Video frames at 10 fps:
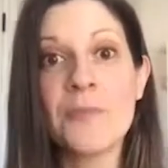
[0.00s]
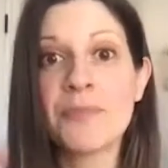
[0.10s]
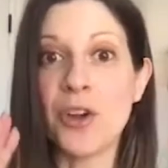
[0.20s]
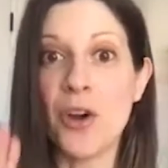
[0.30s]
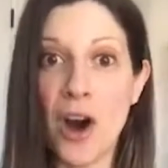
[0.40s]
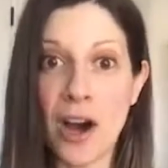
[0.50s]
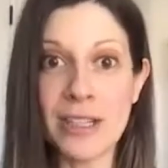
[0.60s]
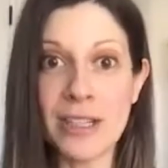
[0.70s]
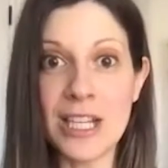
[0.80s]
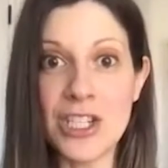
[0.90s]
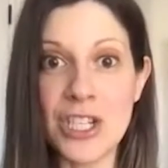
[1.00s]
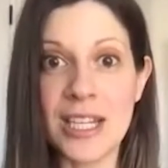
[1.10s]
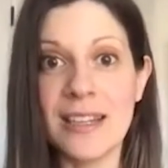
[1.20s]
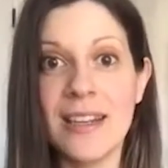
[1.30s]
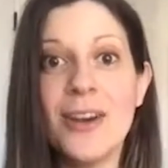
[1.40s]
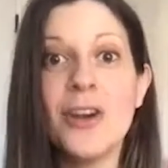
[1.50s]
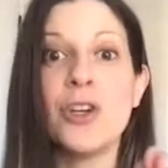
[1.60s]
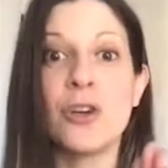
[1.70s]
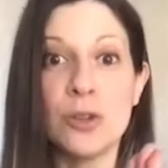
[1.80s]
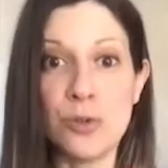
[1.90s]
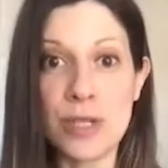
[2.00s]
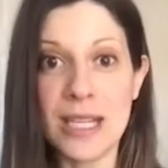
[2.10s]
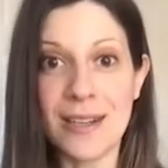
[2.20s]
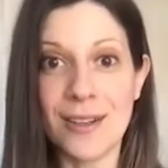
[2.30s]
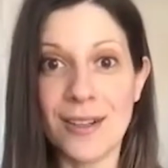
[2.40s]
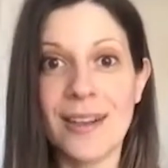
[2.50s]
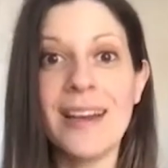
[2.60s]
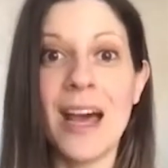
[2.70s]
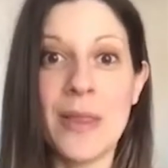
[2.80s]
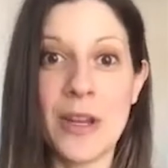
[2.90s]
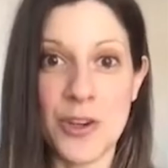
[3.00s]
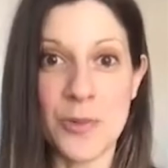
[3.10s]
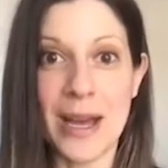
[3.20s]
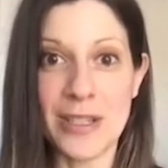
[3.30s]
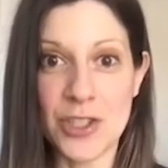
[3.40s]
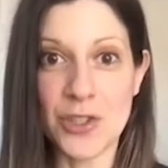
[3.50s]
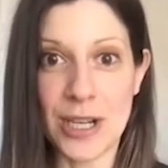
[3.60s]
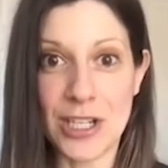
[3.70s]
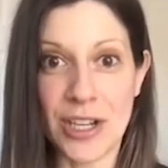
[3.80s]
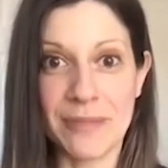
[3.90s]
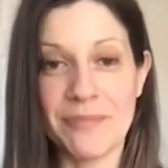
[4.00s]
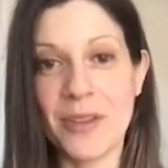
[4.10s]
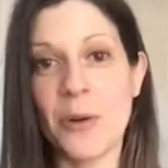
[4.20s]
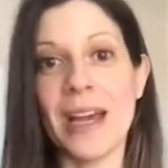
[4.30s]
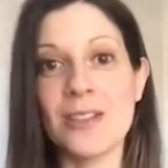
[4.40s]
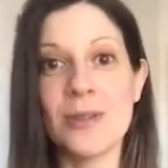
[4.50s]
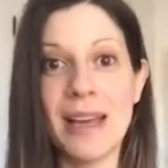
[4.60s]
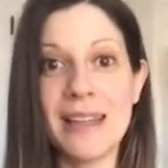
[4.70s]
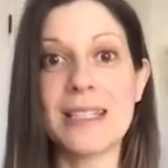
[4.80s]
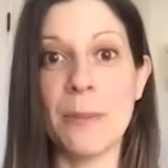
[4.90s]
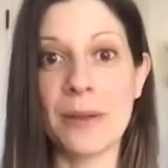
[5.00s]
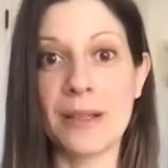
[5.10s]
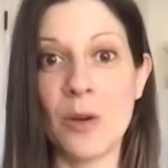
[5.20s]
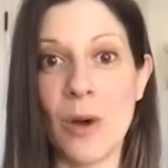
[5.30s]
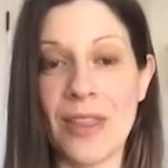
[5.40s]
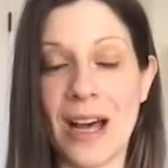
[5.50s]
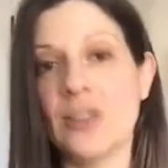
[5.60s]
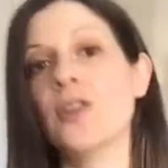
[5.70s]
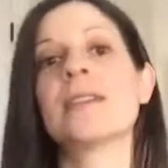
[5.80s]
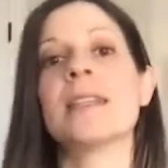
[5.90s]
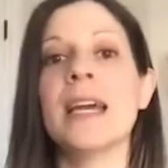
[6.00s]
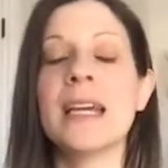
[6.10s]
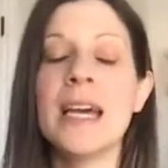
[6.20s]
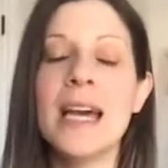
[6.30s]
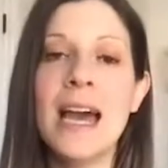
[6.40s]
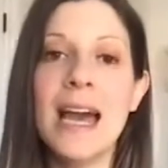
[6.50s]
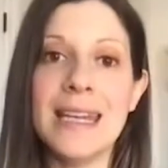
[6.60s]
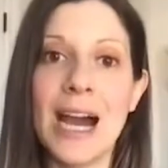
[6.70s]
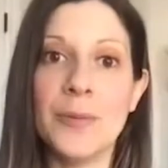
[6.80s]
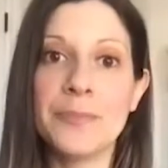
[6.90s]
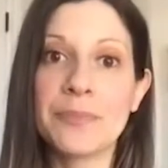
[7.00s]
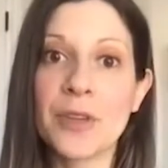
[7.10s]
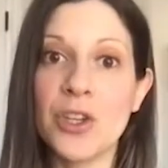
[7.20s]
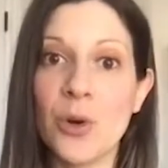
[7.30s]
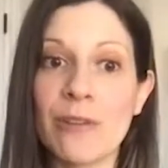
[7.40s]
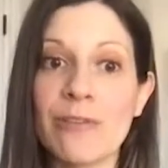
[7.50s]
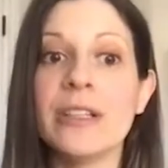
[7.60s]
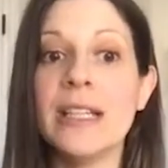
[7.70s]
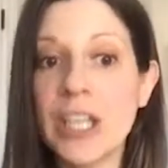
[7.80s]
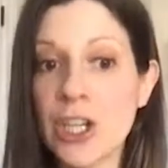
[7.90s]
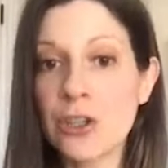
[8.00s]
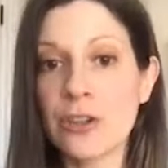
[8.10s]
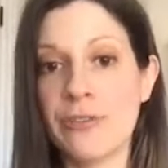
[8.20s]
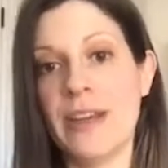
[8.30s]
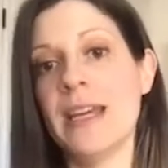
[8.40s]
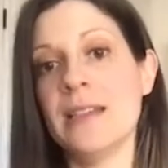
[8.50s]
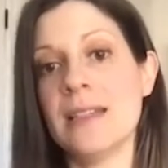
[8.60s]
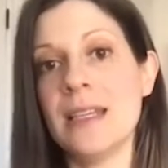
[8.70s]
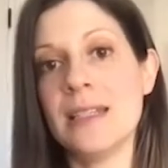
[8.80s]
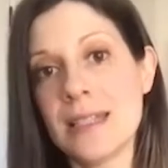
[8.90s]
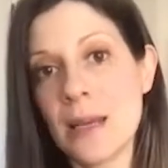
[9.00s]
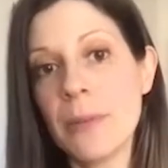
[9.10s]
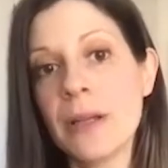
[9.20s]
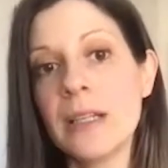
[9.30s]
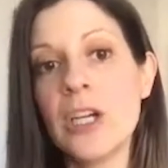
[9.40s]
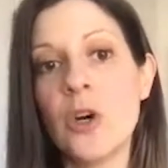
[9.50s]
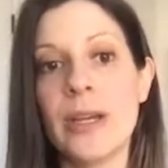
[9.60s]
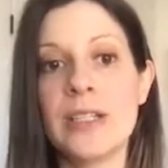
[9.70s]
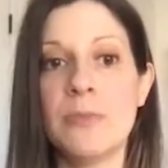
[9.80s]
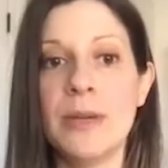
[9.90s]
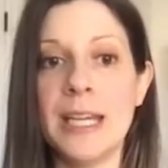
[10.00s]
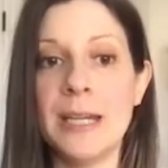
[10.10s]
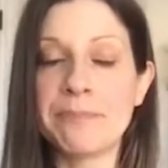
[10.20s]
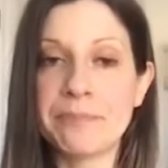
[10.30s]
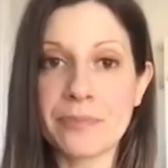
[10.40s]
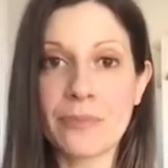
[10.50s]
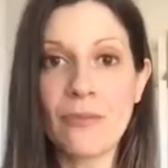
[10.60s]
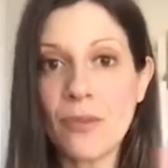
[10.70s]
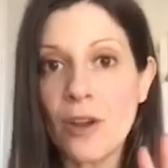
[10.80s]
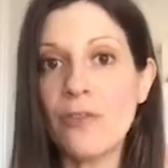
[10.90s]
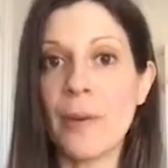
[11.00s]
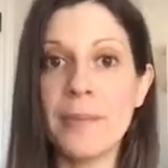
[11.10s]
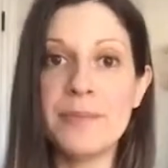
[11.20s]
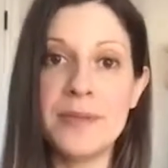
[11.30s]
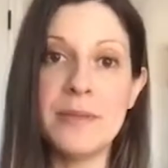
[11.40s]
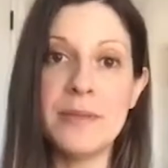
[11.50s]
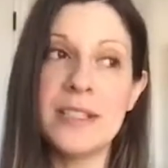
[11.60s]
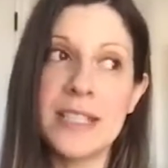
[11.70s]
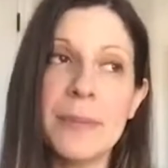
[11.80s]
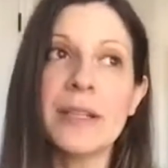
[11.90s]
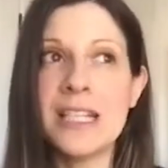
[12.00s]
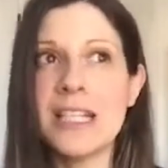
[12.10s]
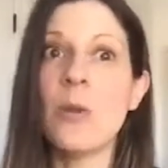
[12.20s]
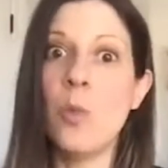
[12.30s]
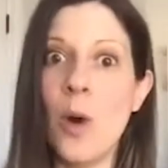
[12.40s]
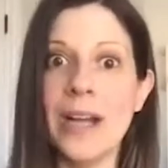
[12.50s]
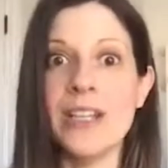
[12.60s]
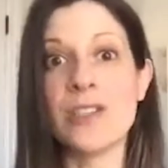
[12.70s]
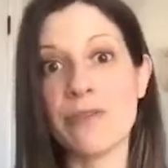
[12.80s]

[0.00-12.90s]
your ovulation, your luteal, and then your menstruation. Okay, so that's typically what that looks like. Now, your follicular phase is typically going to be from typically day 1 to